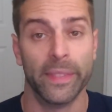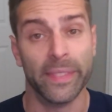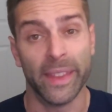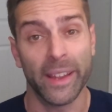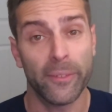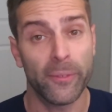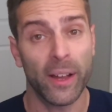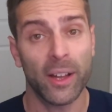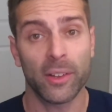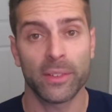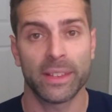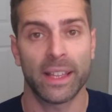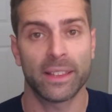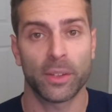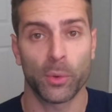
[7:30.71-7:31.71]
They
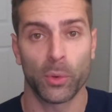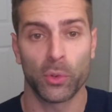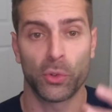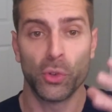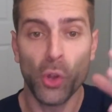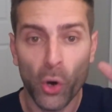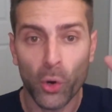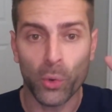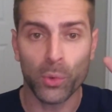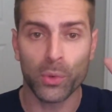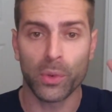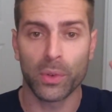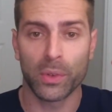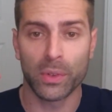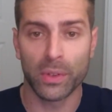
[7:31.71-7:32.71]
found that there was no
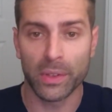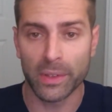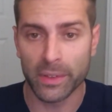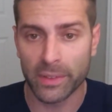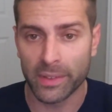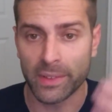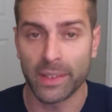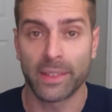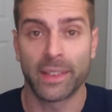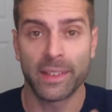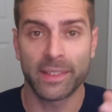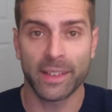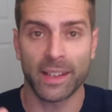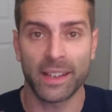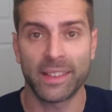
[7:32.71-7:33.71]

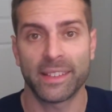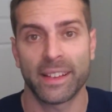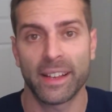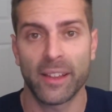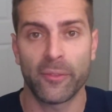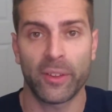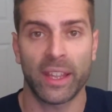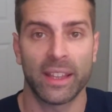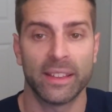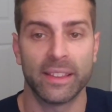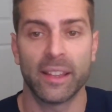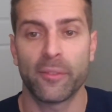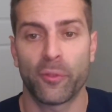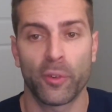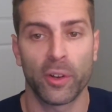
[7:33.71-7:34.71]
statistically significant
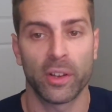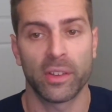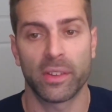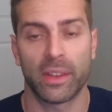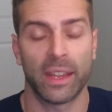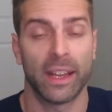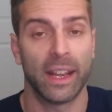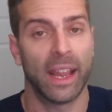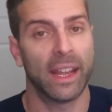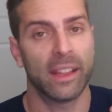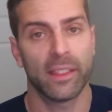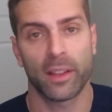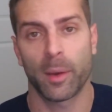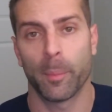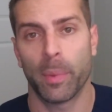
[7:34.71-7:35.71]
difference in any
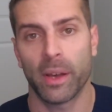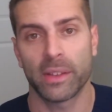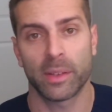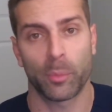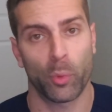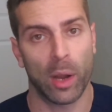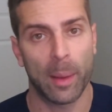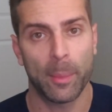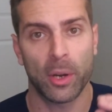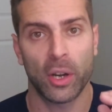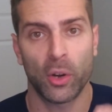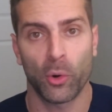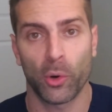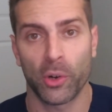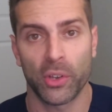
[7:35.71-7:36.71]
of the composite primary
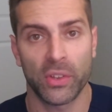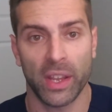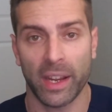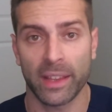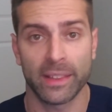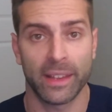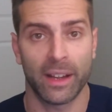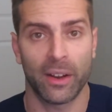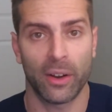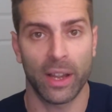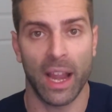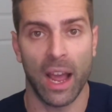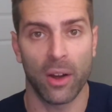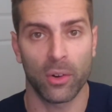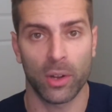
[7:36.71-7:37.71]
or
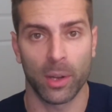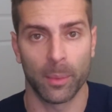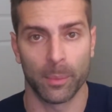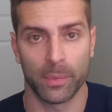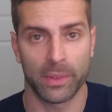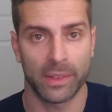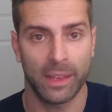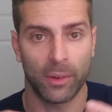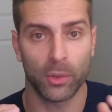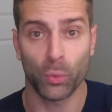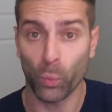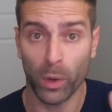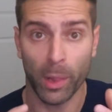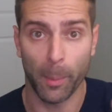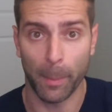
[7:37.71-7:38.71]
secondary outcomes. That was
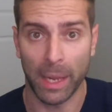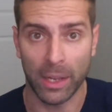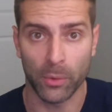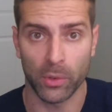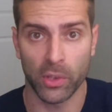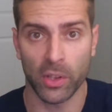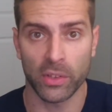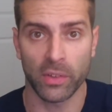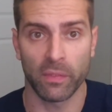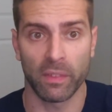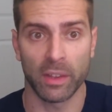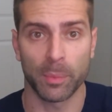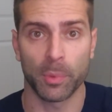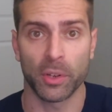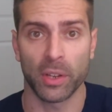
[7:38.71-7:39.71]
one of the main results of
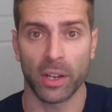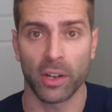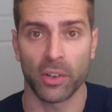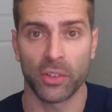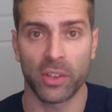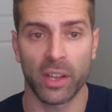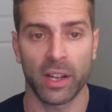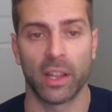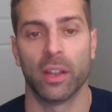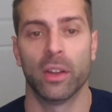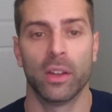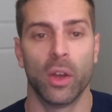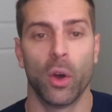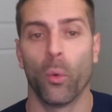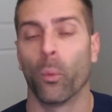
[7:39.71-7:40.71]
this particular study.
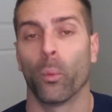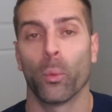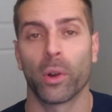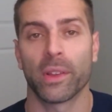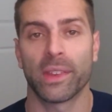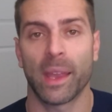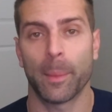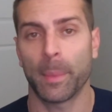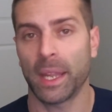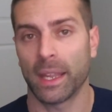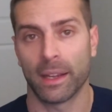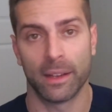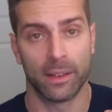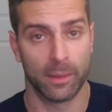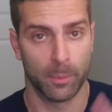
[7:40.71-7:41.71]
What does that
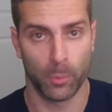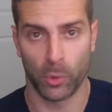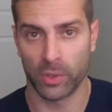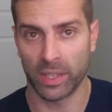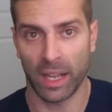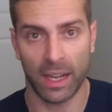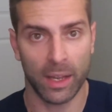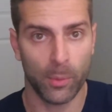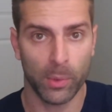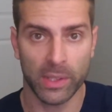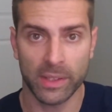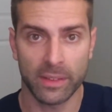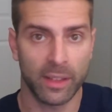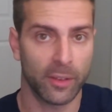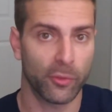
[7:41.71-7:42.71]
mean? Mortality was
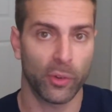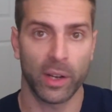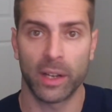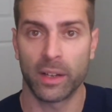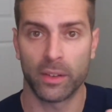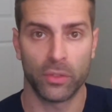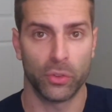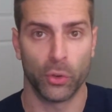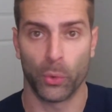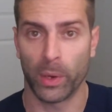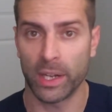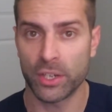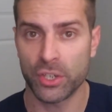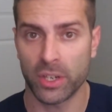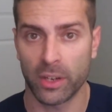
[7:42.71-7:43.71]
indifferent,
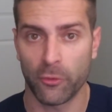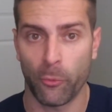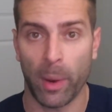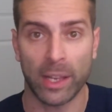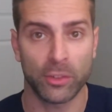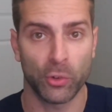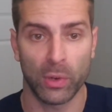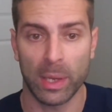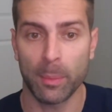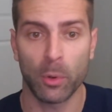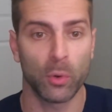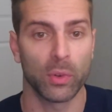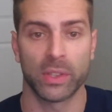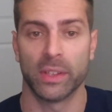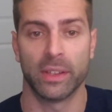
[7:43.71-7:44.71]
duration of
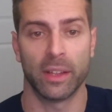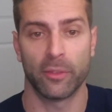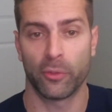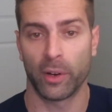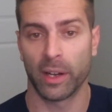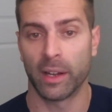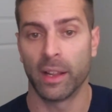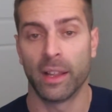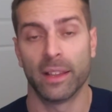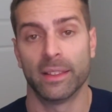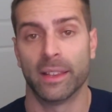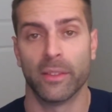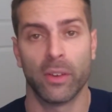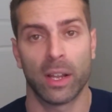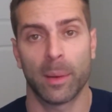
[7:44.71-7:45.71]
bacteremia was indifferent,
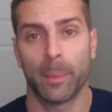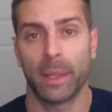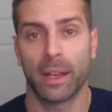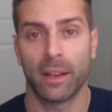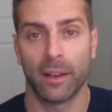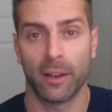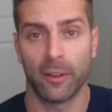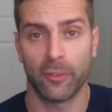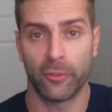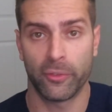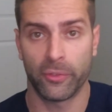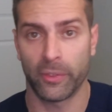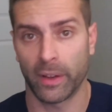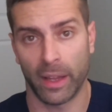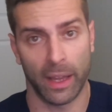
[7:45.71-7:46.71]
development
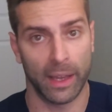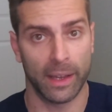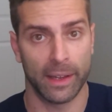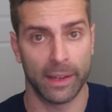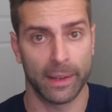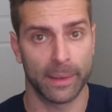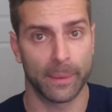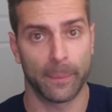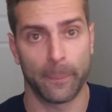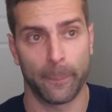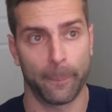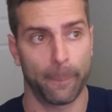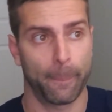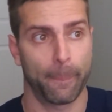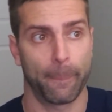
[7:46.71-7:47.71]
of uh,
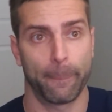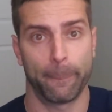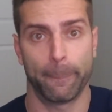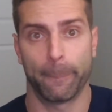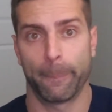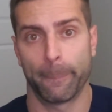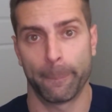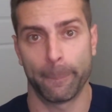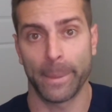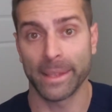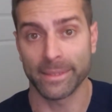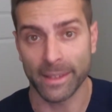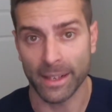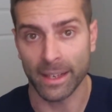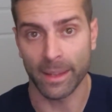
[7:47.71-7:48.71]

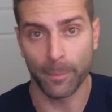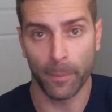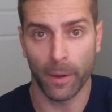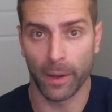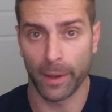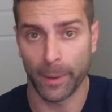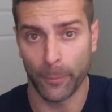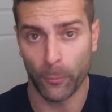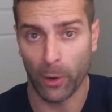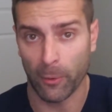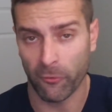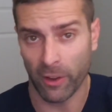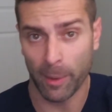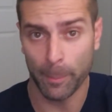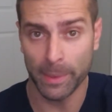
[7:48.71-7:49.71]
basically uh,
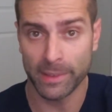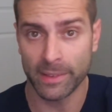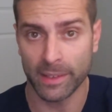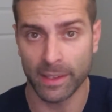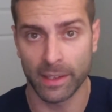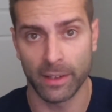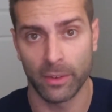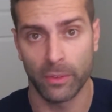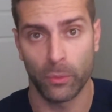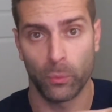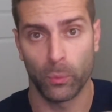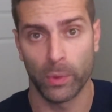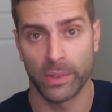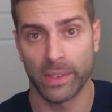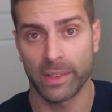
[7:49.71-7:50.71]
rifampicin
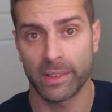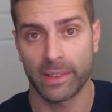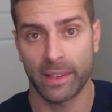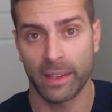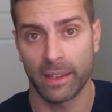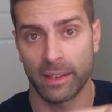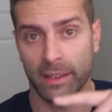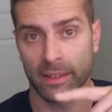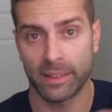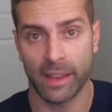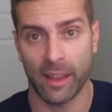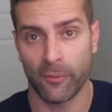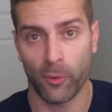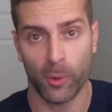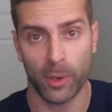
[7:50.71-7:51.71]
resistant
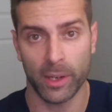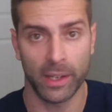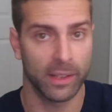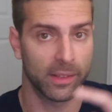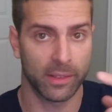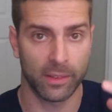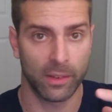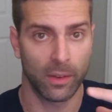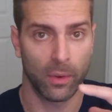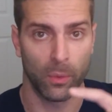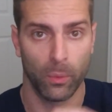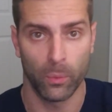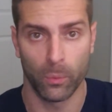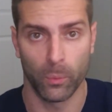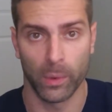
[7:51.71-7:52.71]
Staph aureus
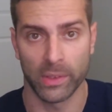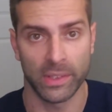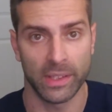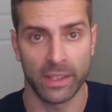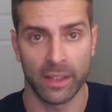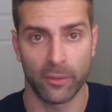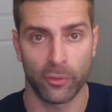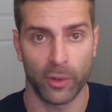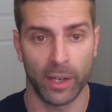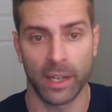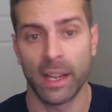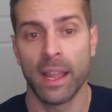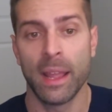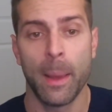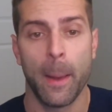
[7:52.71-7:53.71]
was indifferent,
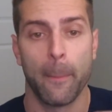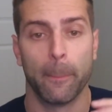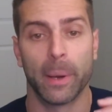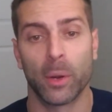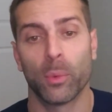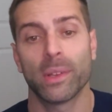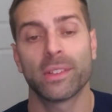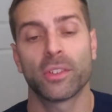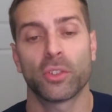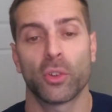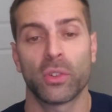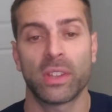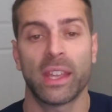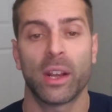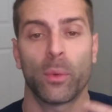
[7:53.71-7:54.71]
but it was
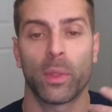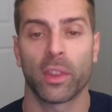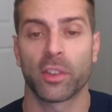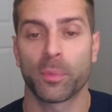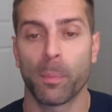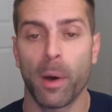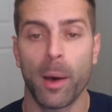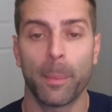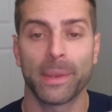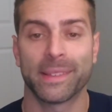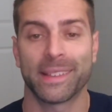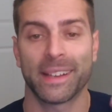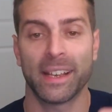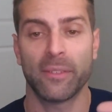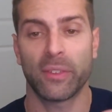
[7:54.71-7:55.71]
associated with a small but
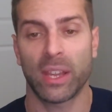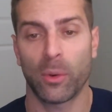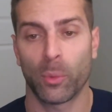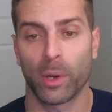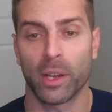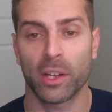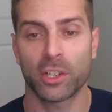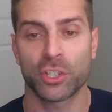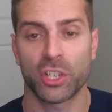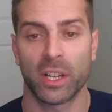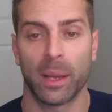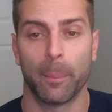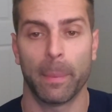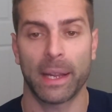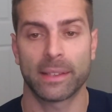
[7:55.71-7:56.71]
significant reduction
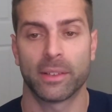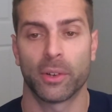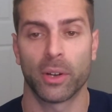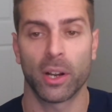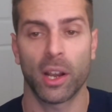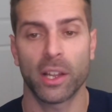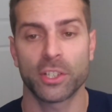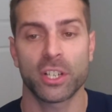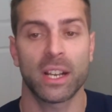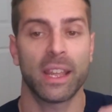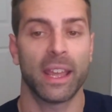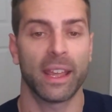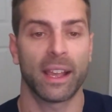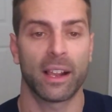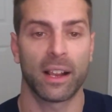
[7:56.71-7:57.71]
in bacteriologically
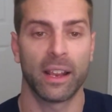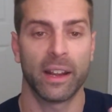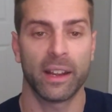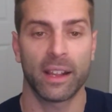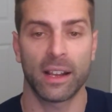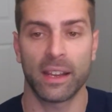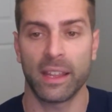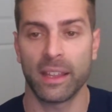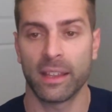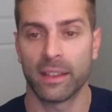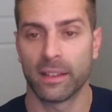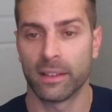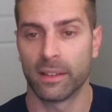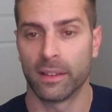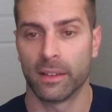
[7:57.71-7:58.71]
and clinically
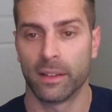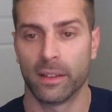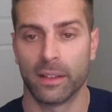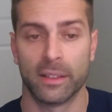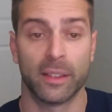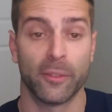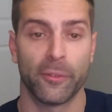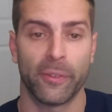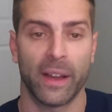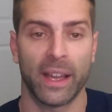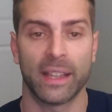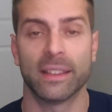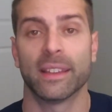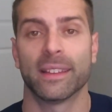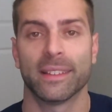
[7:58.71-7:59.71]

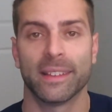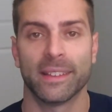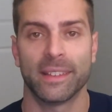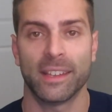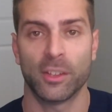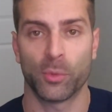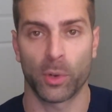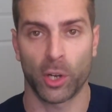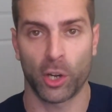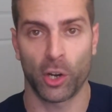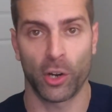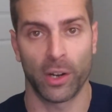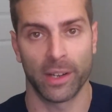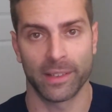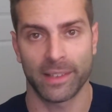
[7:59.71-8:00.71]
defined disease
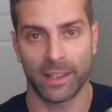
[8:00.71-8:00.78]
recurrence.